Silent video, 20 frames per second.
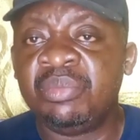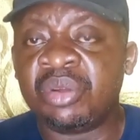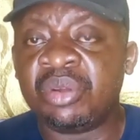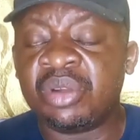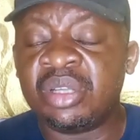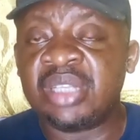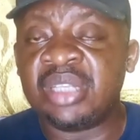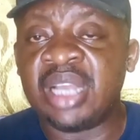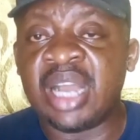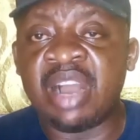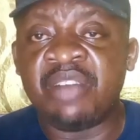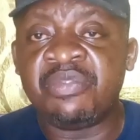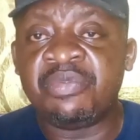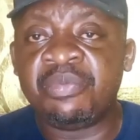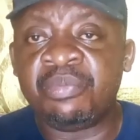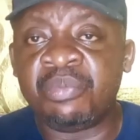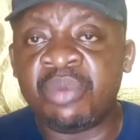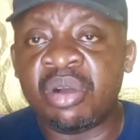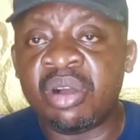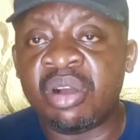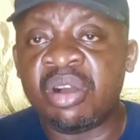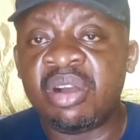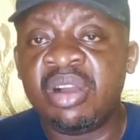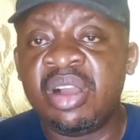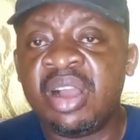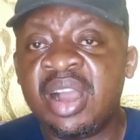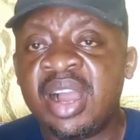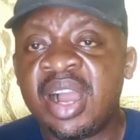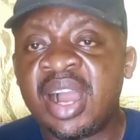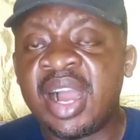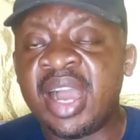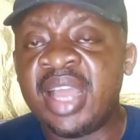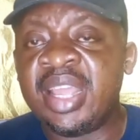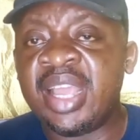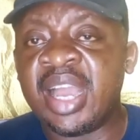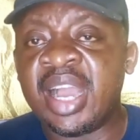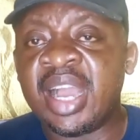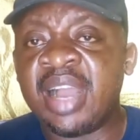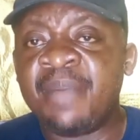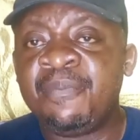because they have more
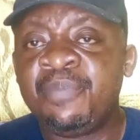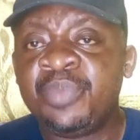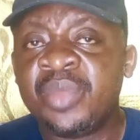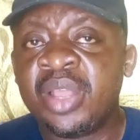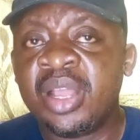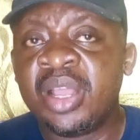higher